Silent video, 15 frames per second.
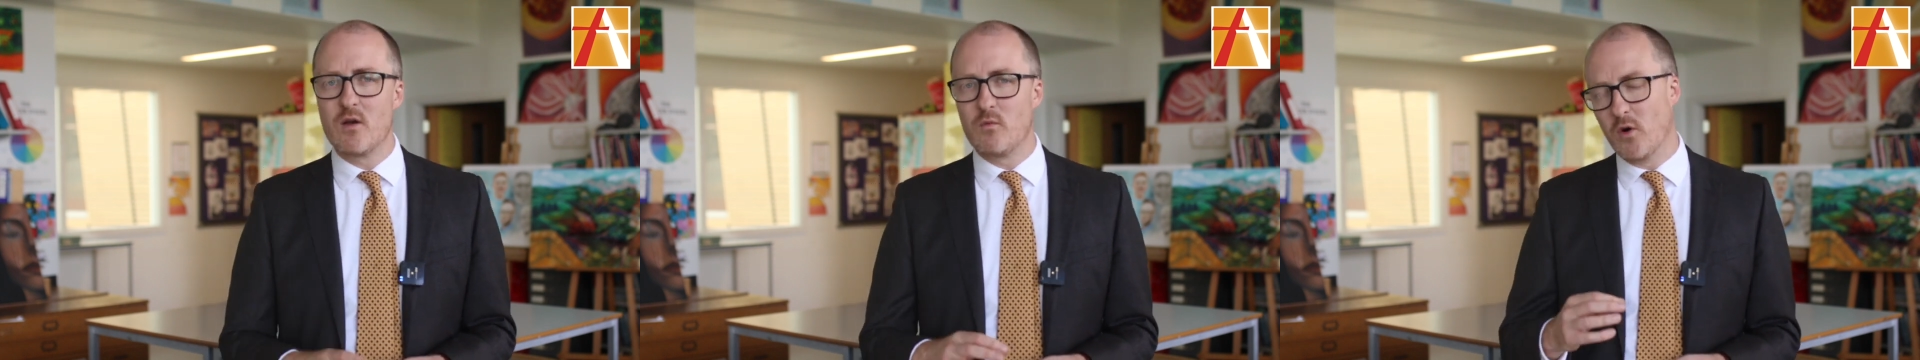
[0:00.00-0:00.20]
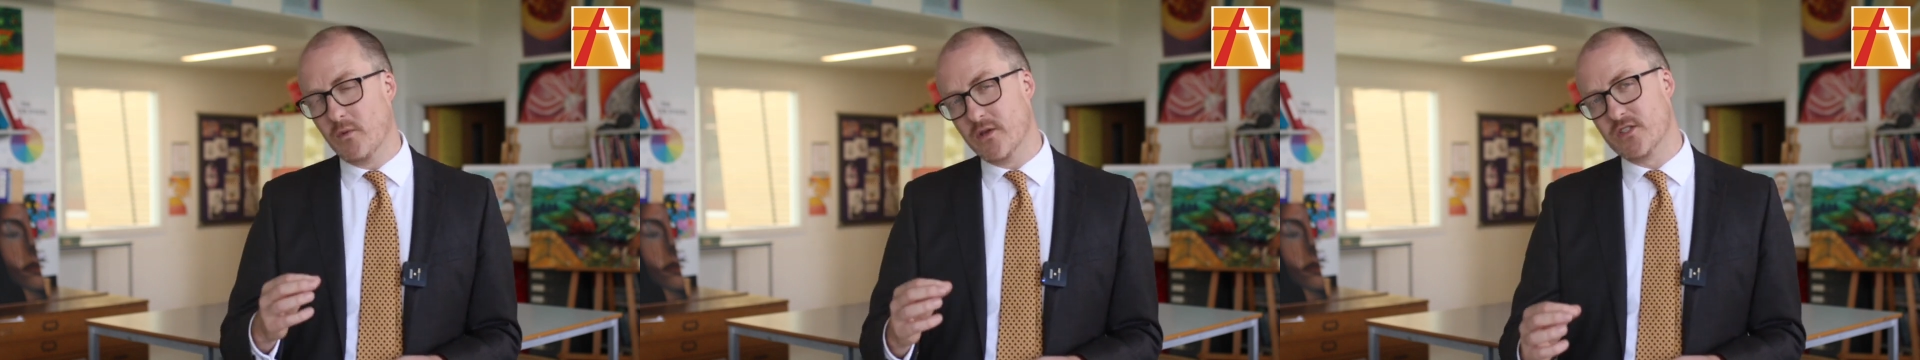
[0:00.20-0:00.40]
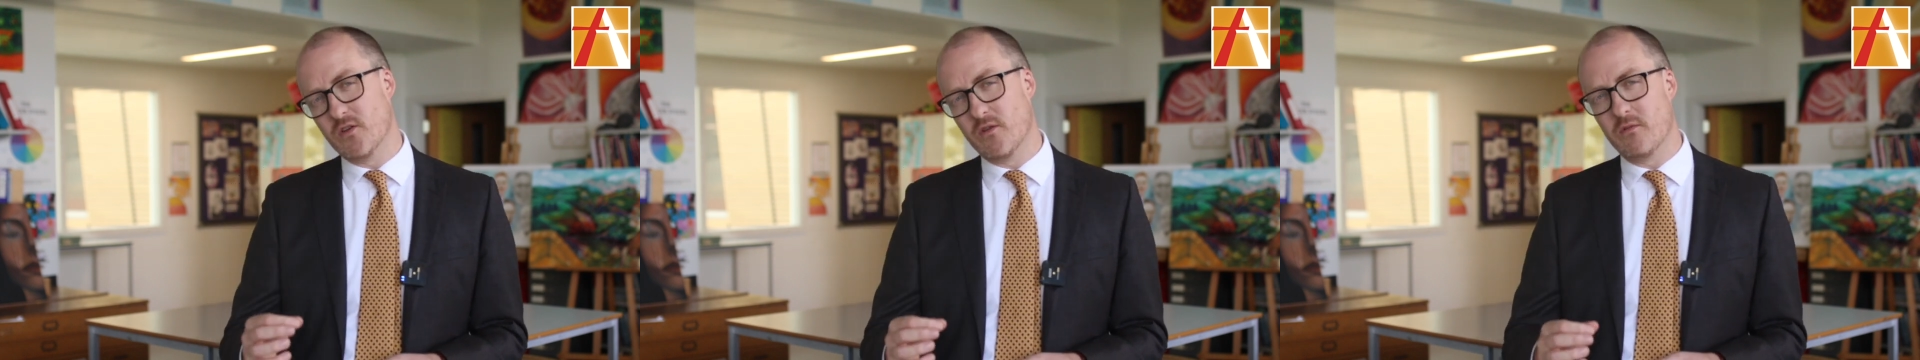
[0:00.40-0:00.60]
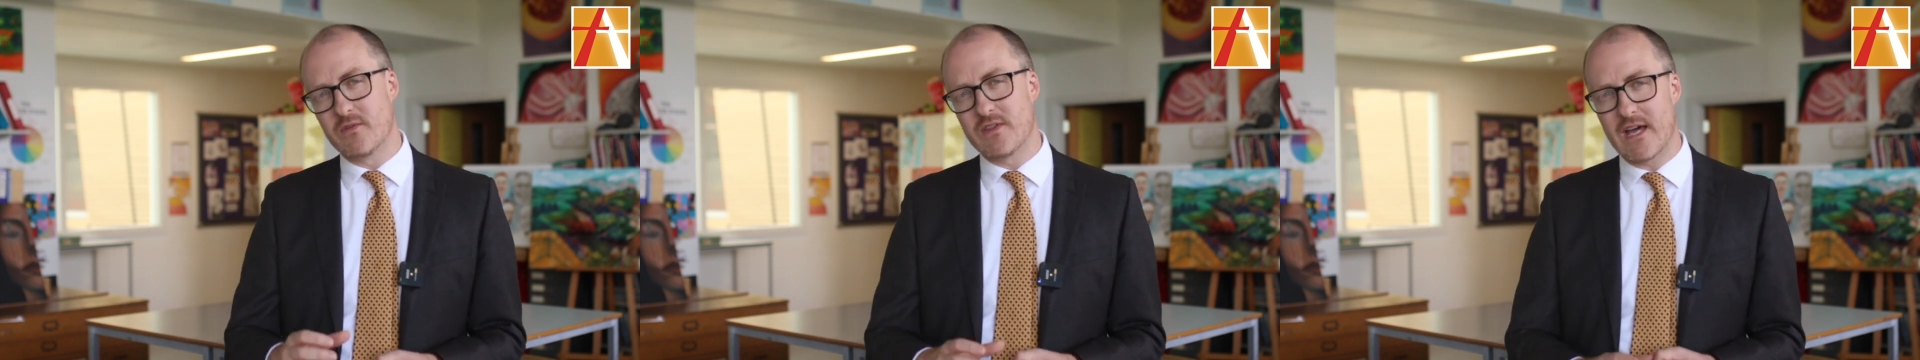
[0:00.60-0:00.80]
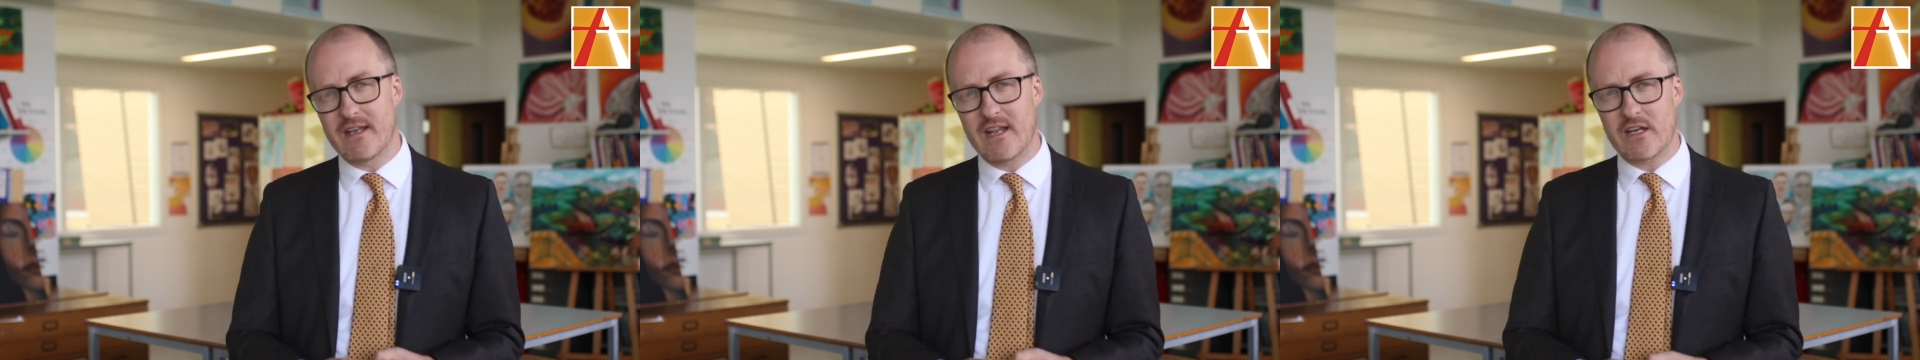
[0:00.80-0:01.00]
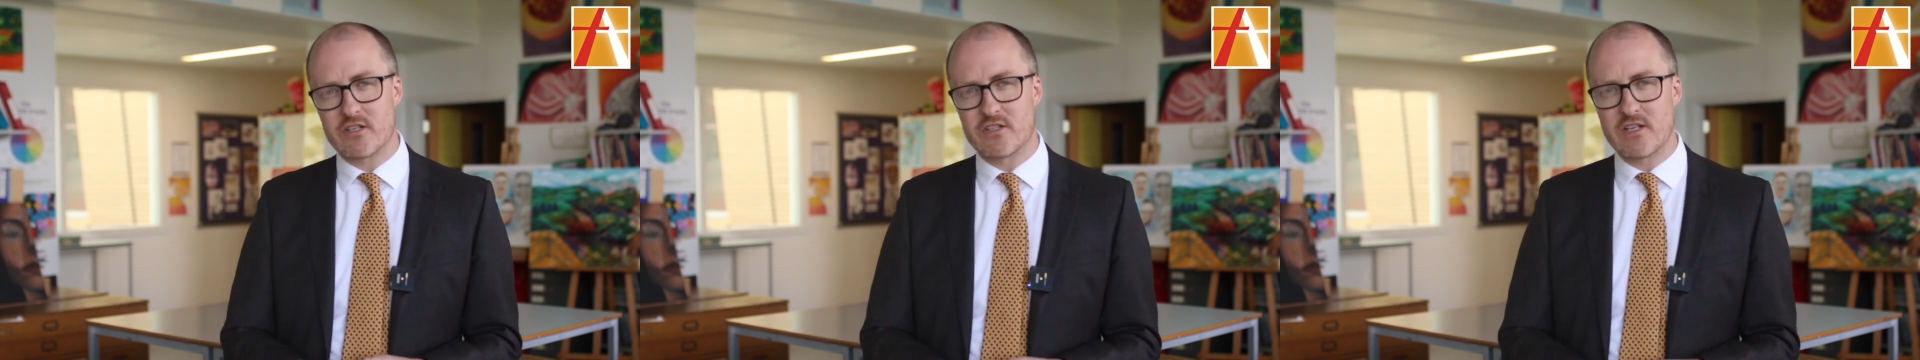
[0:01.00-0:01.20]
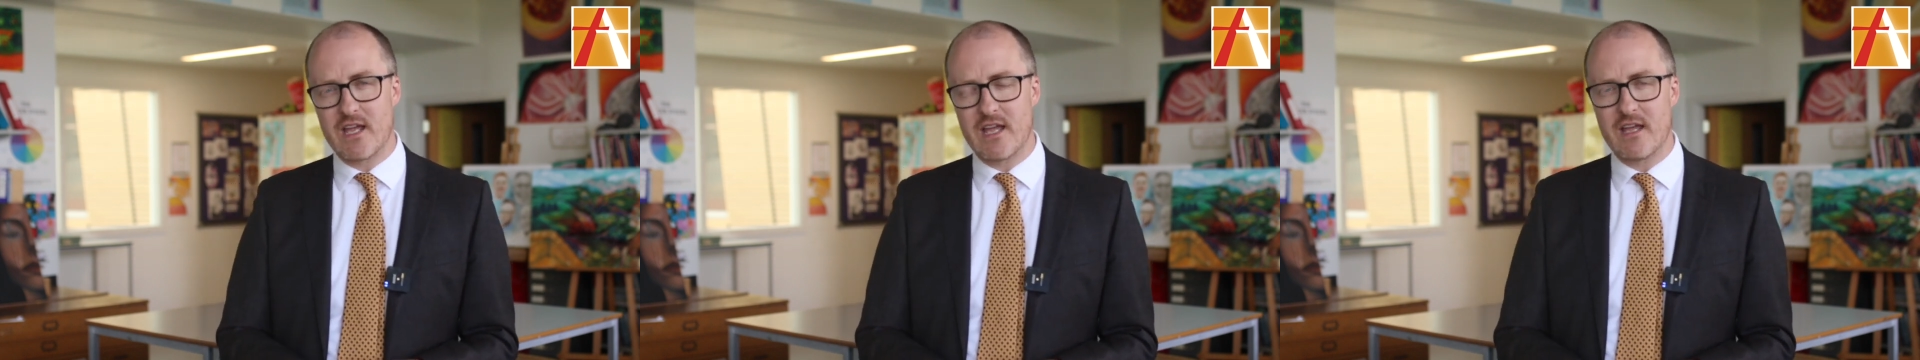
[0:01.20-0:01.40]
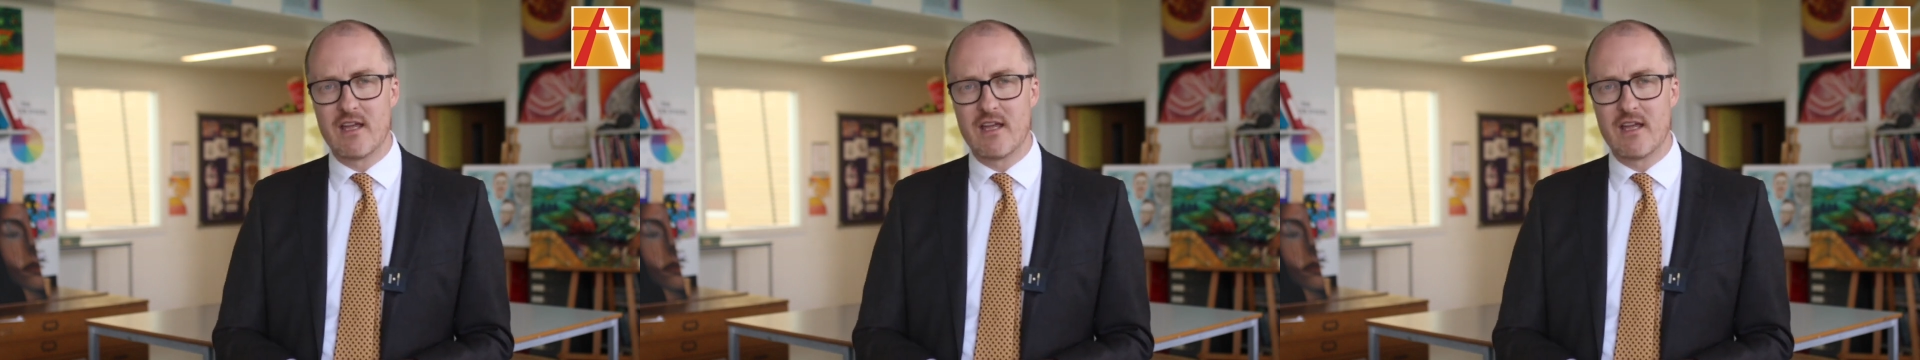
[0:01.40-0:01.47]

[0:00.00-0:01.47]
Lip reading: what we're doing with that next year.